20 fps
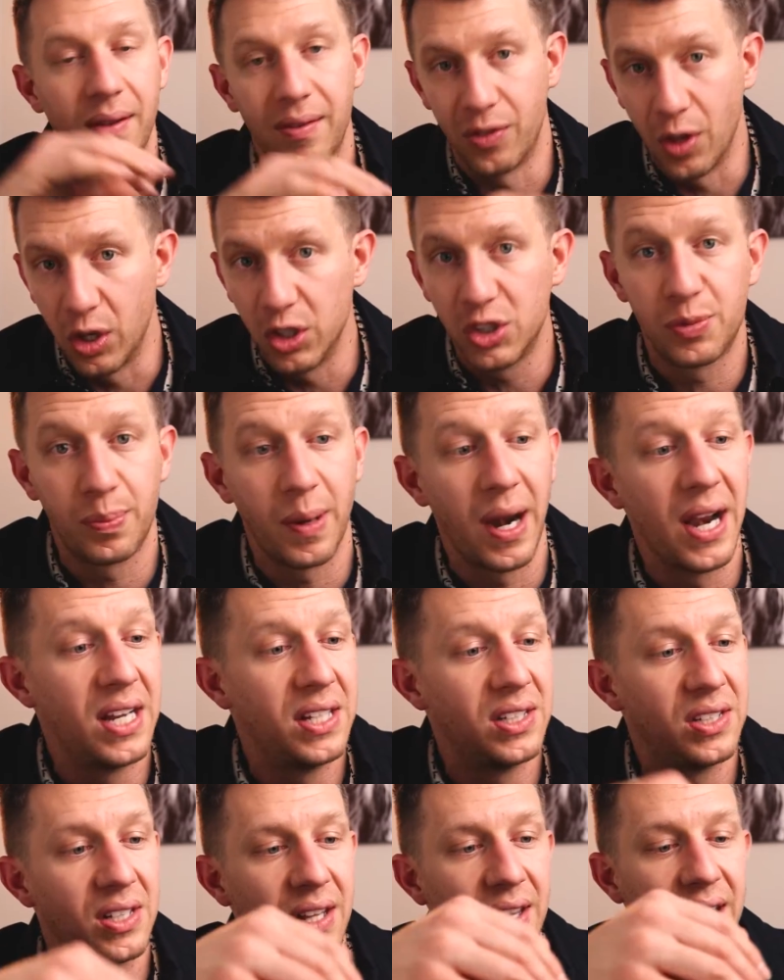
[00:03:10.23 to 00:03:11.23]
those
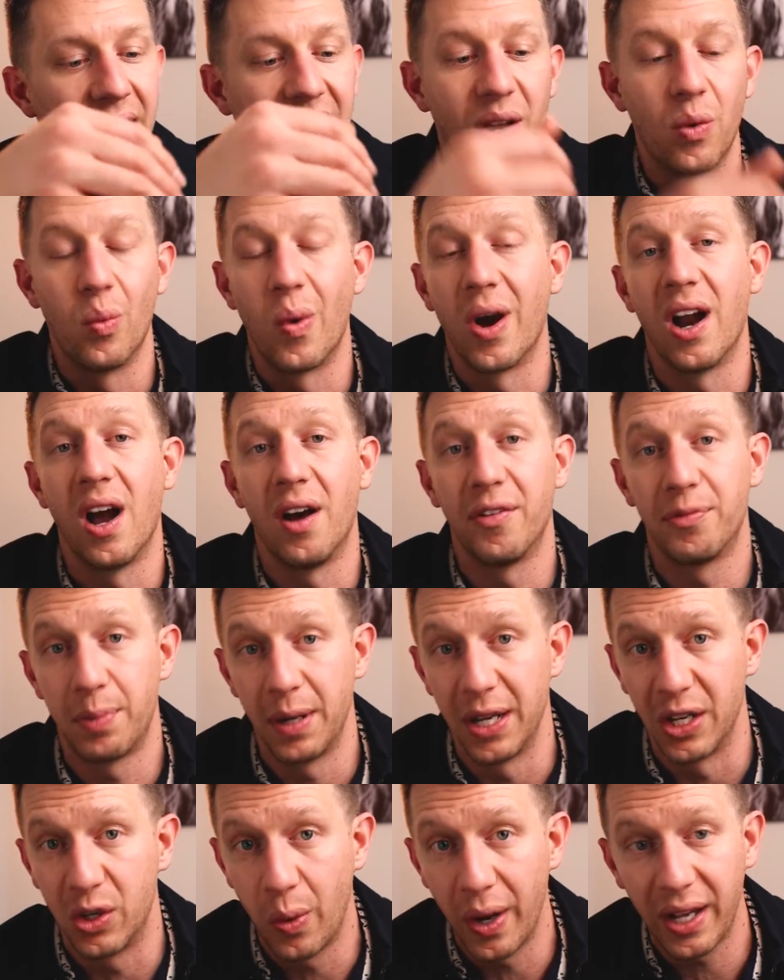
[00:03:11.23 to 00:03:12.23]
sprays, they can wear off
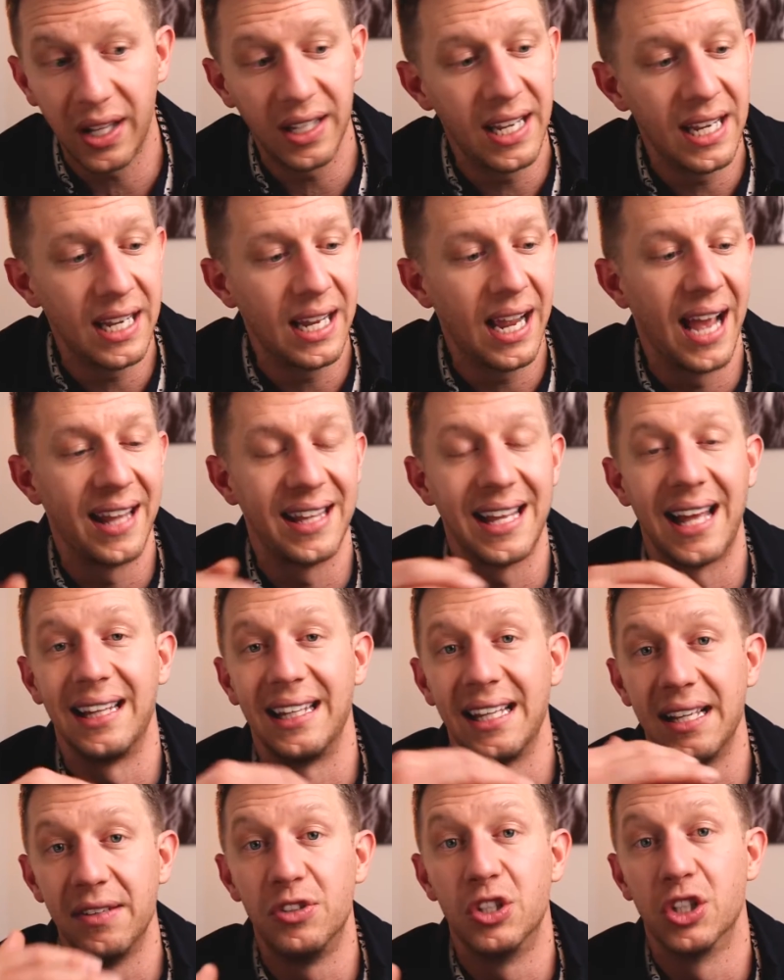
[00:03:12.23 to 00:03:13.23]
pretty quickly, and that
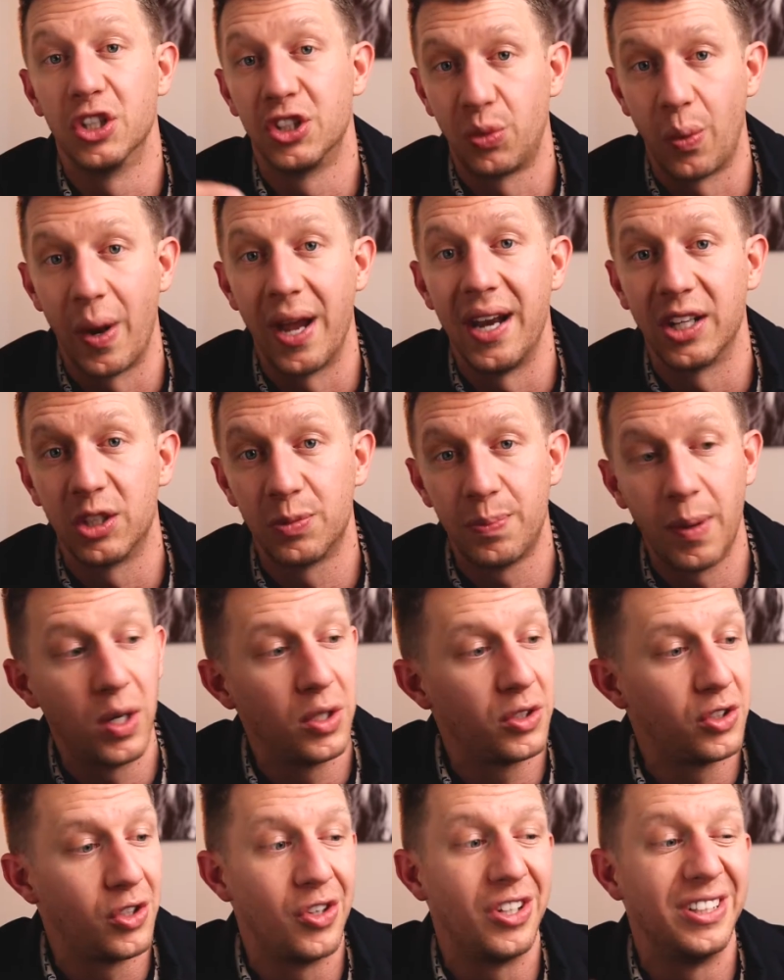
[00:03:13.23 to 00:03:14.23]
leaves your suede
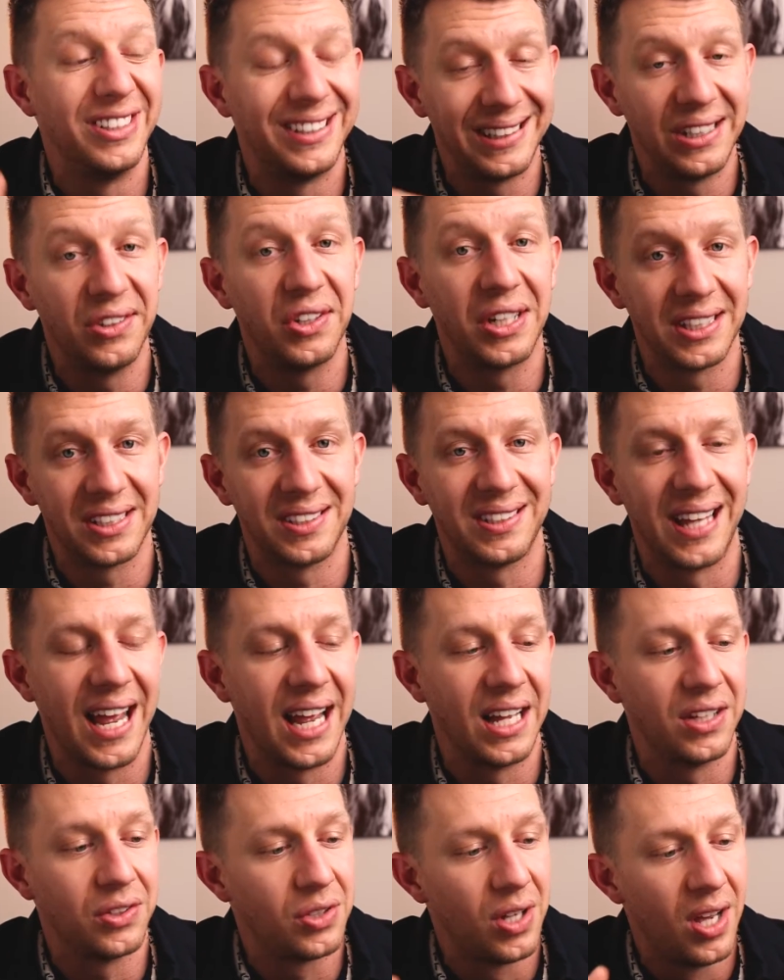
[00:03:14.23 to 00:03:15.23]
exposed, so you can still get
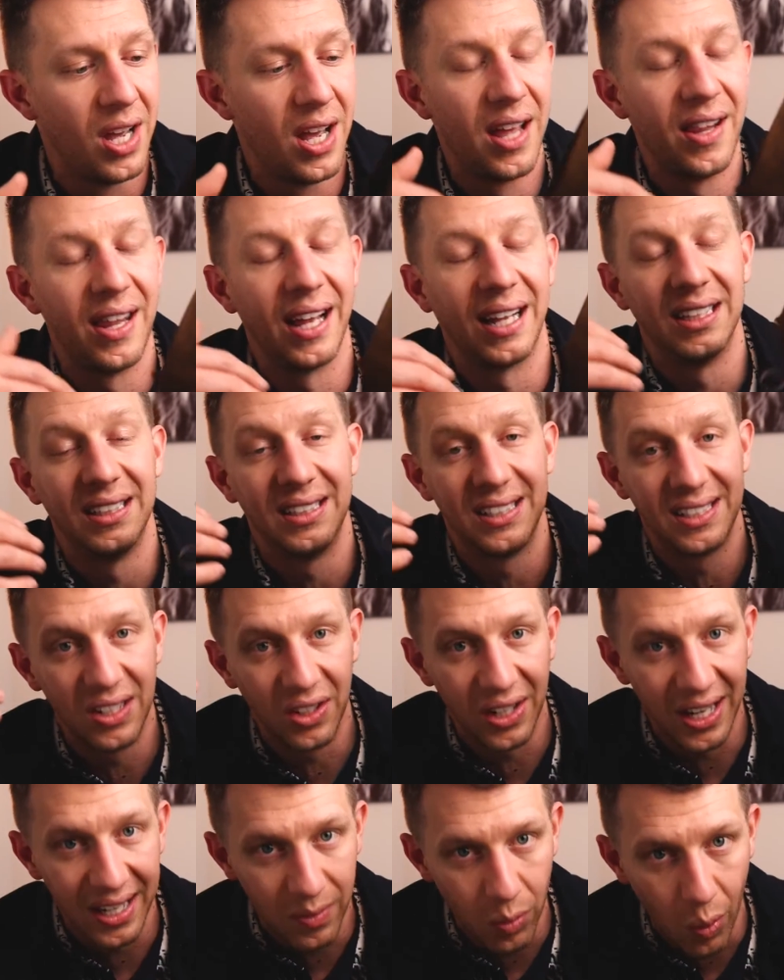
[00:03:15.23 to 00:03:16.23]
stains, they can
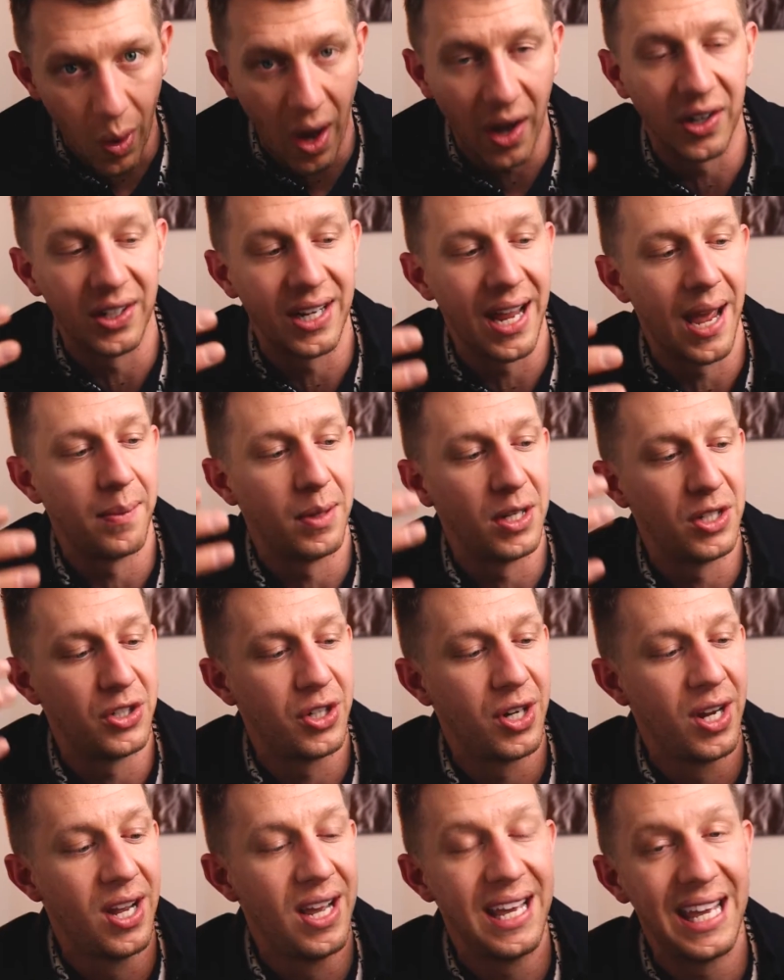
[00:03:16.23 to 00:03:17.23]
still get water
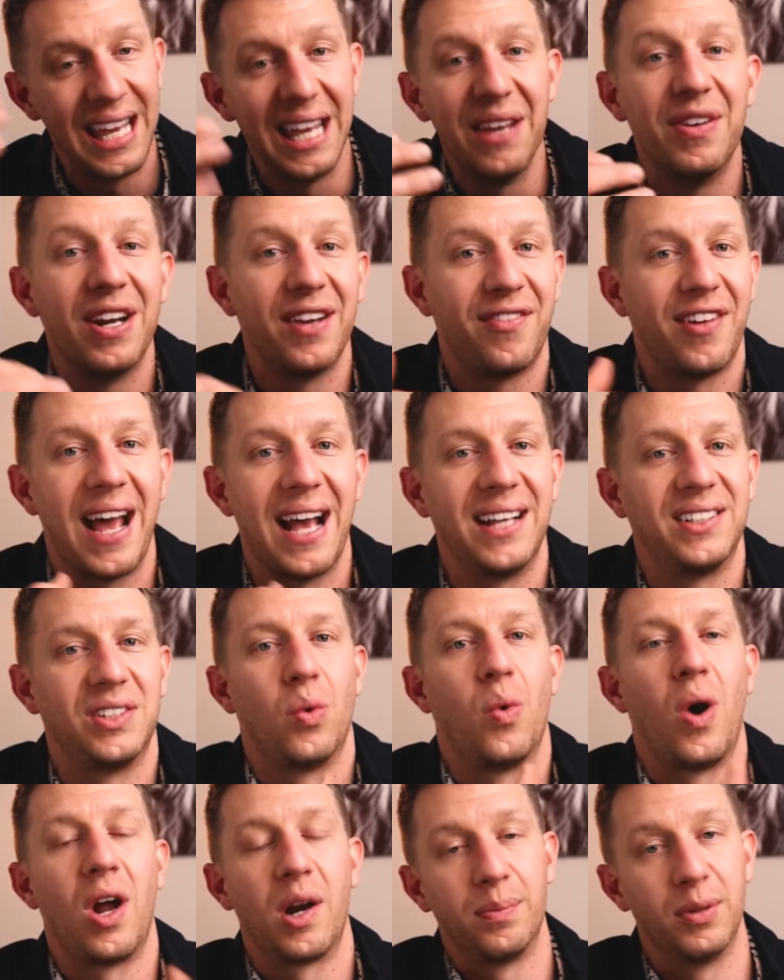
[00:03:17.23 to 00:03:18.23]
damage, even if it has
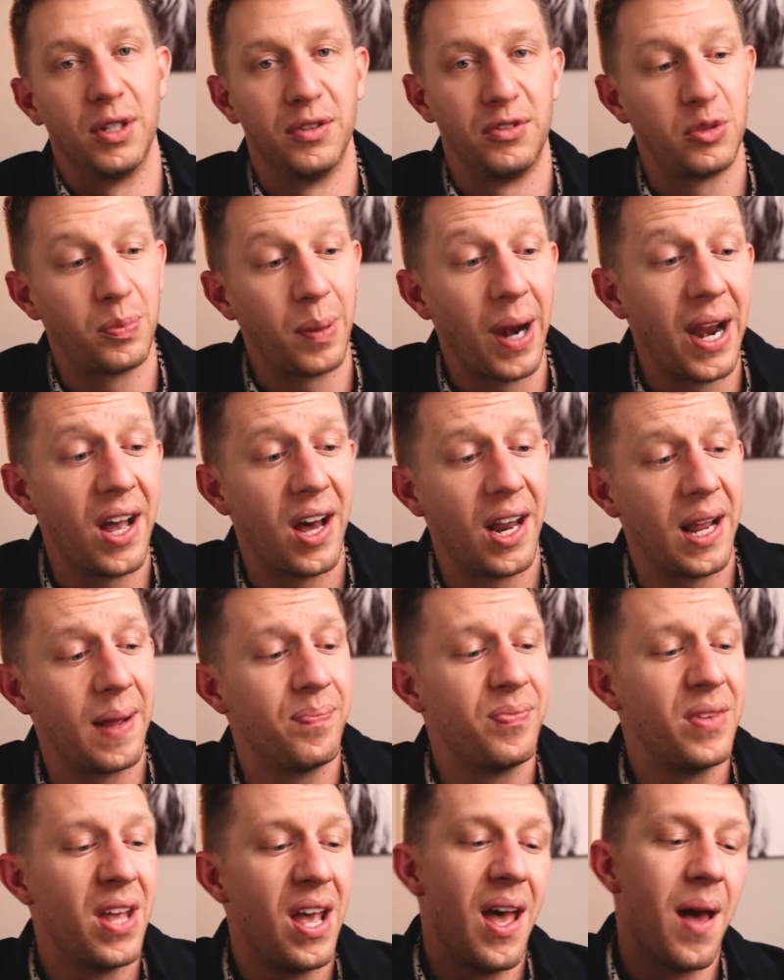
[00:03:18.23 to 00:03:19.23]
a waterproof spray on
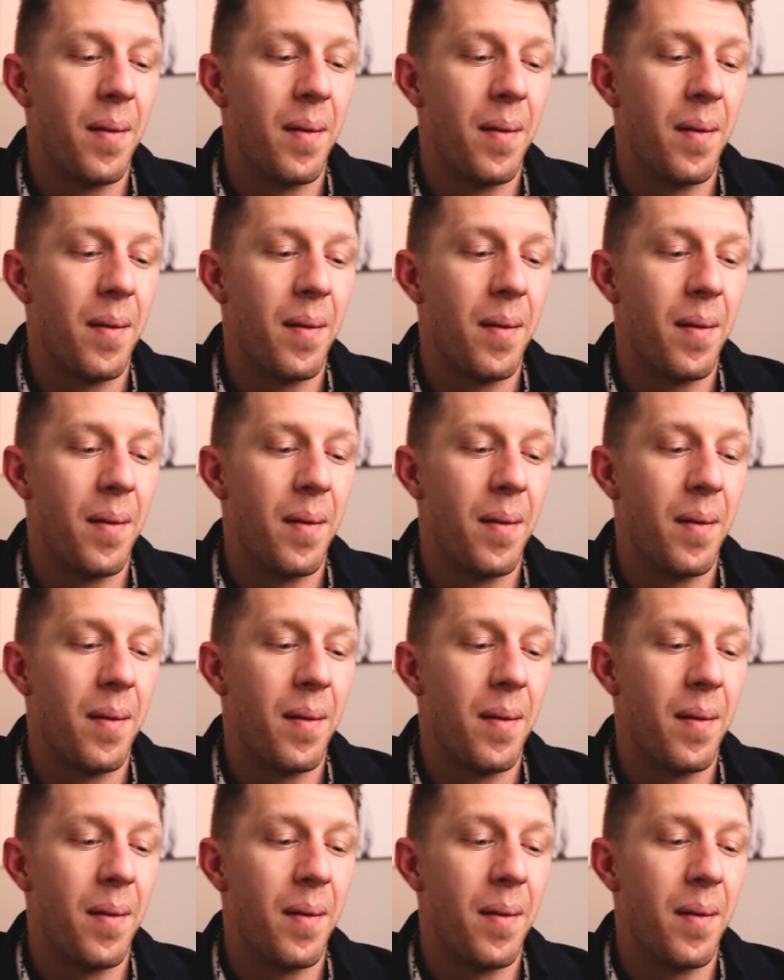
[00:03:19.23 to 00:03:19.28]
it.